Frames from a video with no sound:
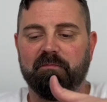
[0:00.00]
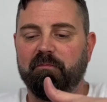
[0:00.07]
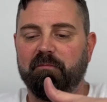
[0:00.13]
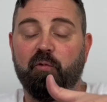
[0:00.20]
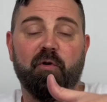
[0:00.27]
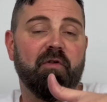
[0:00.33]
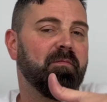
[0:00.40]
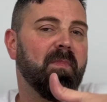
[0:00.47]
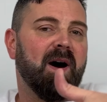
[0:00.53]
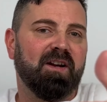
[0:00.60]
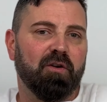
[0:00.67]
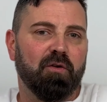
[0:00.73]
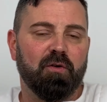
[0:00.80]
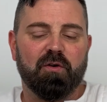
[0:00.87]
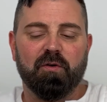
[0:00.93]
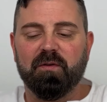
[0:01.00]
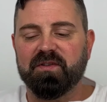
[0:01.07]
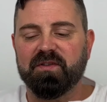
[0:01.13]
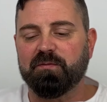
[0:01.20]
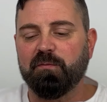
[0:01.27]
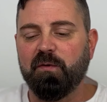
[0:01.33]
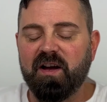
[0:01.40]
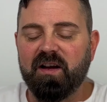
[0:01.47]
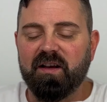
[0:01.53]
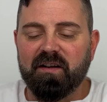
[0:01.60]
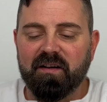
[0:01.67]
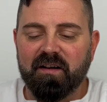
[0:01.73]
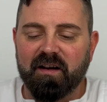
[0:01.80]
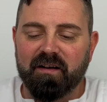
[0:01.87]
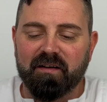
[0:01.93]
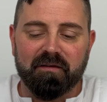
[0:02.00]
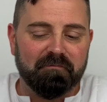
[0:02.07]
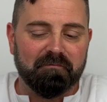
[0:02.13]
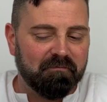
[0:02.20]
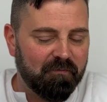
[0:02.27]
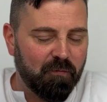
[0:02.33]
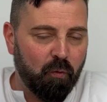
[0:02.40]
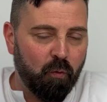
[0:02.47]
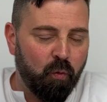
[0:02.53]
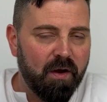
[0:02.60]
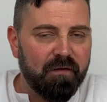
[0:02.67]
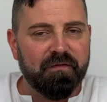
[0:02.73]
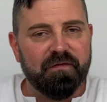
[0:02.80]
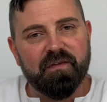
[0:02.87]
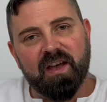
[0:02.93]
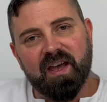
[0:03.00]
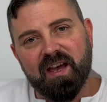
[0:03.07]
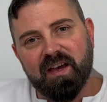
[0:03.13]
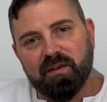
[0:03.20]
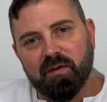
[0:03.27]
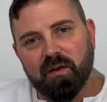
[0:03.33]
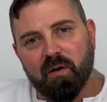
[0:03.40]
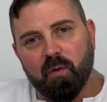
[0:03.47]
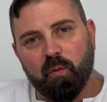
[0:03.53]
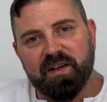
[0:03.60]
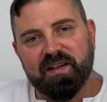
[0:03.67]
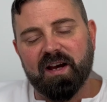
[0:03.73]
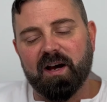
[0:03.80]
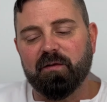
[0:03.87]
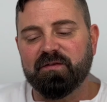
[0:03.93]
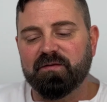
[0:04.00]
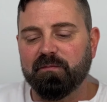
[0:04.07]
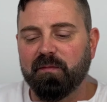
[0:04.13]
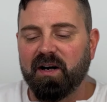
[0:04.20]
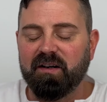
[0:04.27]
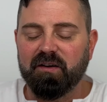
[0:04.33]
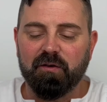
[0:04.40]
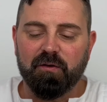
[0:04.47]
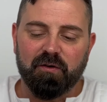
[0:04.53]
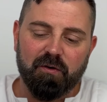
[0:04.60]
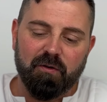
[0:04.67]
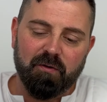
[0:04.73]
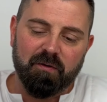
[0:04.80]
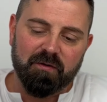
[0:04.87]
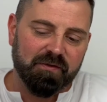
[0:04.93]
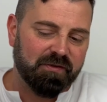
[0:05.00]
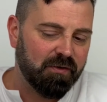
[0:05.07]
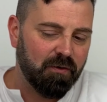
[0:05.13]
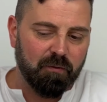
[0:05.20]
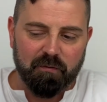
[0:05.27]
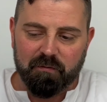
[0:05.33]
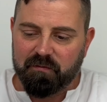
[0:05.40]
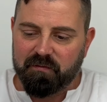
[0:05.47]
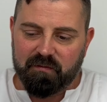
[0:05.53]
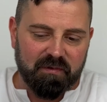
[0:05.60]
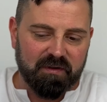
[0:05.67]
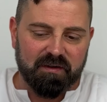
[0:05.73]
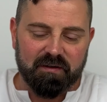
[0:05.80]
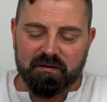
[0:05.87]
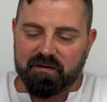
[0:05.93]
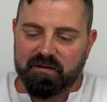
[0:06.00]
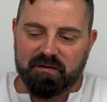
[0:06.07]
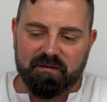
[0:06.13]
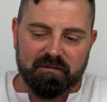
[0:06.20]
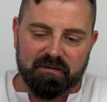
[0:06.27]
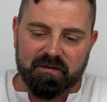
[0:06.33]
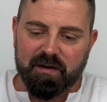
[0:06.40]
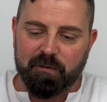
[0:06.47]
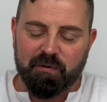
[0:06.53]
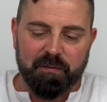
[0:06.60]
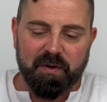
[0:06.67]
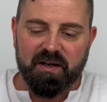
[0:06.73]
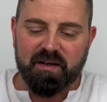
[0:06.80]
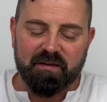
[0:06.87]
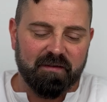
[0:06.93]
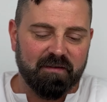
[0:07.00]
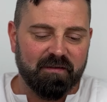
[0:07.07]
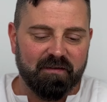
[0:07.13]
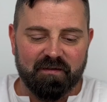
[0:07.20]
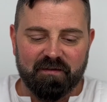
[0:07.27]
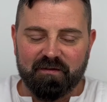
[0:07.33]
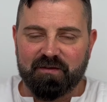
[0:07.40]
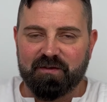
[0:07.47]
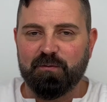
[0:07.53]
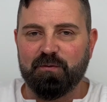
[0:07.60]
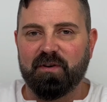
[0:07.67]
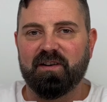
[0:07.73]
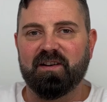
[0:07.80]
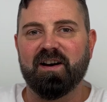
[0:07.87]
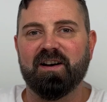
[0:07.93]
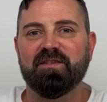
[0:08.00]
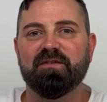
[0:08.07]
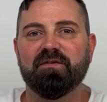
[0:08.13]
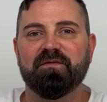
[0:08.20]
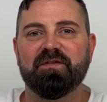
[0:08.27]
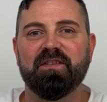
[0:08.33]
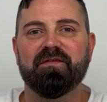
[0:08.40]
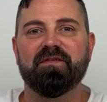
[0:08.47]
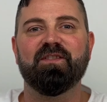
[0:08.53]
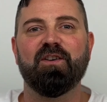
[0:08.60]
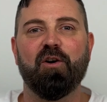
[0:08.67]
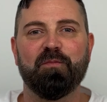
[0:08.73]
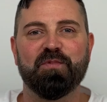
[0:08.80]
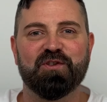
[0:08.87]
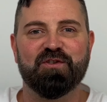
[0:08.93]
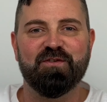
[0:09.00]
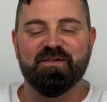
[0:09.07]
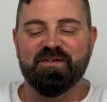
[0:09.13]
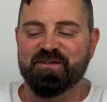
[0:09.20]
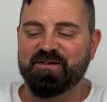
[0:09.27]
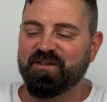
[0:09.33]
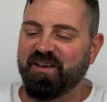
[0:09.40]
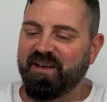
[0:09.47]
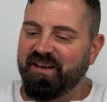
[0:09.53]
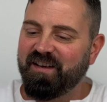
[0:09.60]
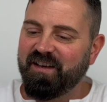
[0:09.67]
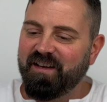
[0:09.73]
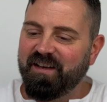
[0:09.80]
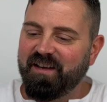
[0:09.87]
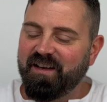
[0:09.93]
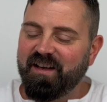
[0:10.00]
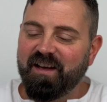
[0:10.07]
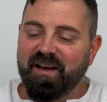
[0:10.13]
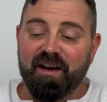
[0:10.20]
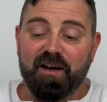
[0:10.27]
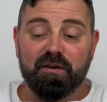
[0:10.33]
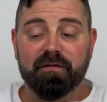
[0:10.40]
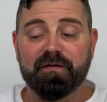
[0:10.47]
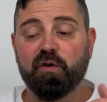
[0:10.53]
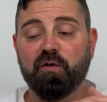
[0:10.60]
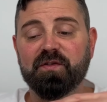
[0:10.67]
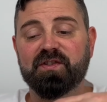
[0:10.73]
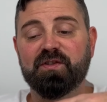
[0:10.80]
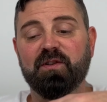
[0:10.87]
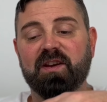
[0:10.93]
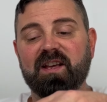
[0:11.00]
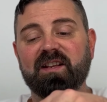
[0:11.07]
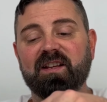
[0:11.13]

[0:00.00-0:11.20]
with my logo as well, with and without my logo. So there will be two kind of different options. And of course you can